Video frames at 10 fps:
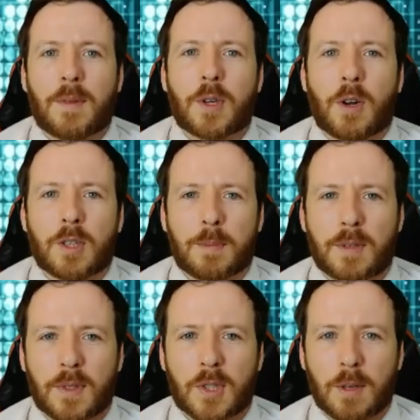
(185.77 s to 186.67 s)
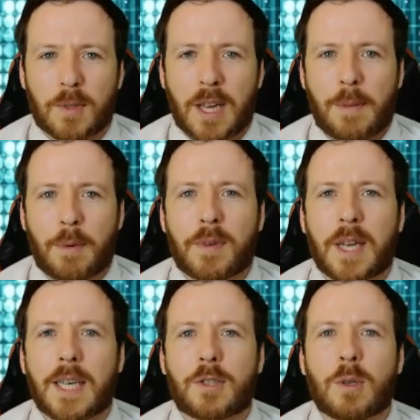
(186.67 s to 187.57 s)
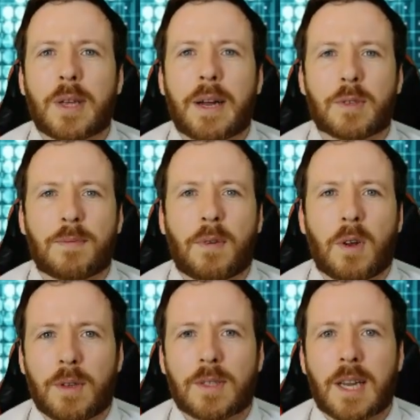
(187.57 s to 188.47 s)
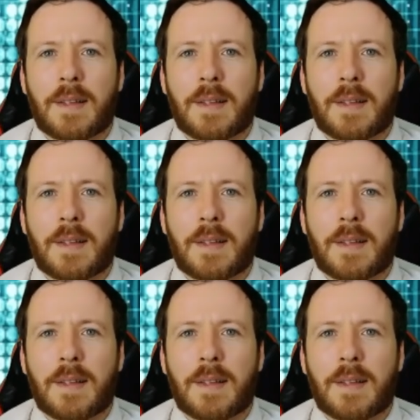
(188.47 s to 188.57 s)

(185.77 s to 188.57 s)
on the Cosmos for some time with nearly 2,000 followers,